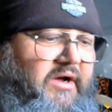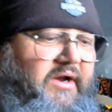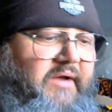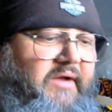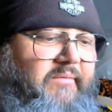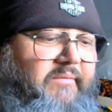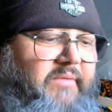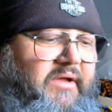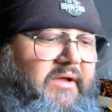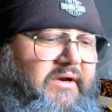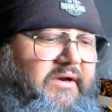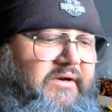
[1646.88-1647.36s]

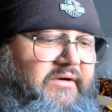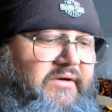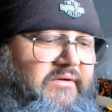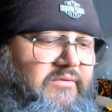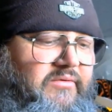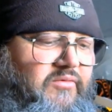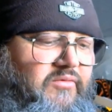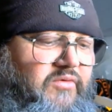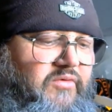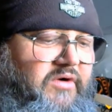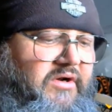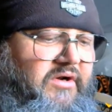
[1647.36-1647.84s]
I've been
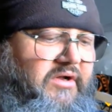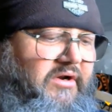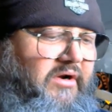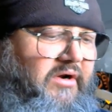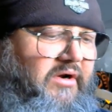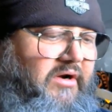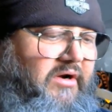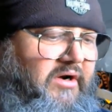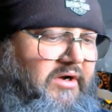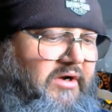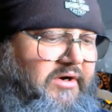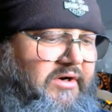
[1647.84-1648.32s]
working
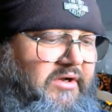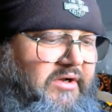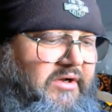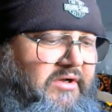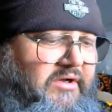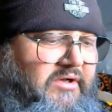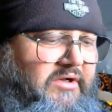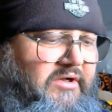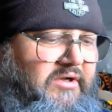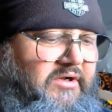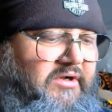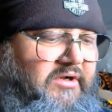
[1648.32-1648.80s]
on.
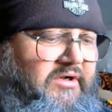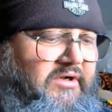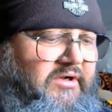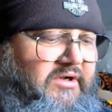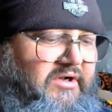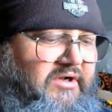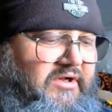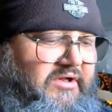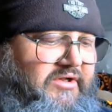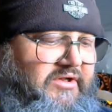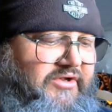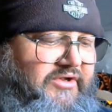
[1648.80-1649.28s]

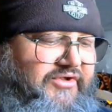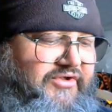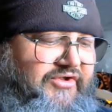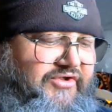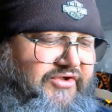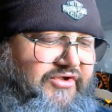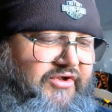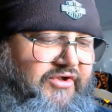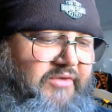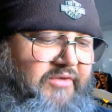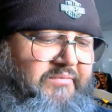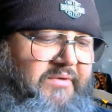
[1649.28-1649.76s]
Just a
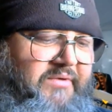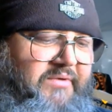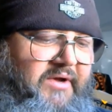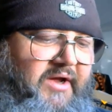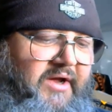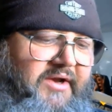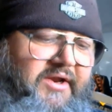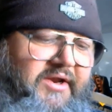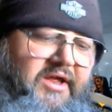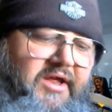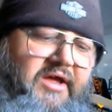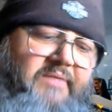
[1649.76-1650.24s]
stupid
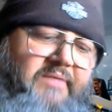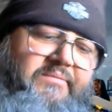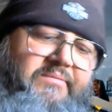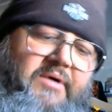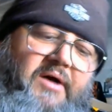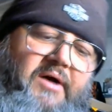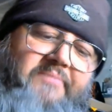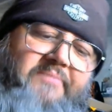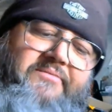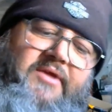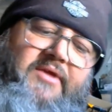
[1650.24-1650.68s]
idea popped